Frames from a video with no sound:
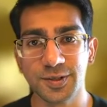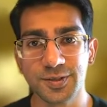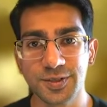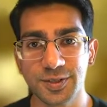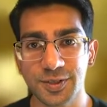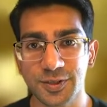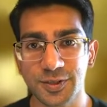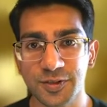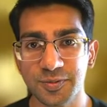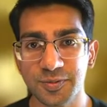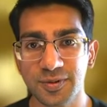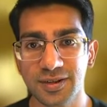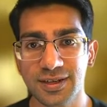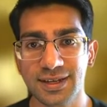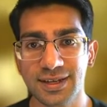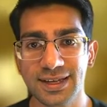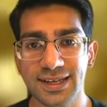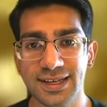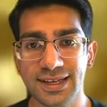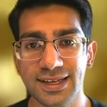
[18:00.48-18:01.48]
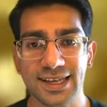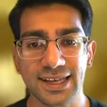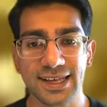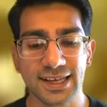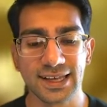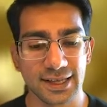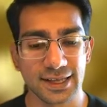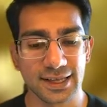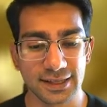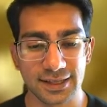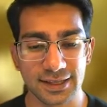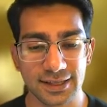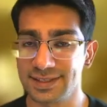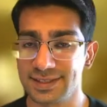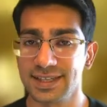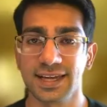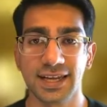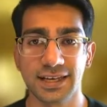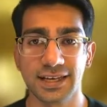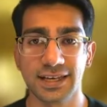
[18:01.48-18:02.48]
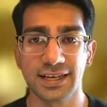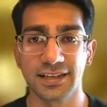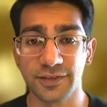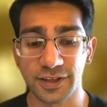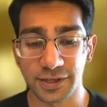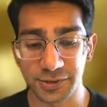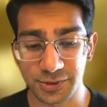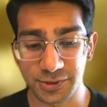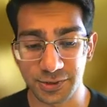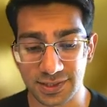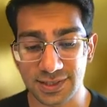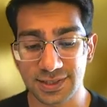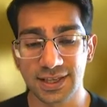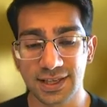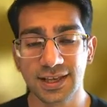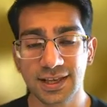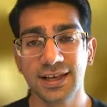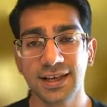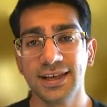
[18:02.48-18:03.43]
YouTube the second it finishes.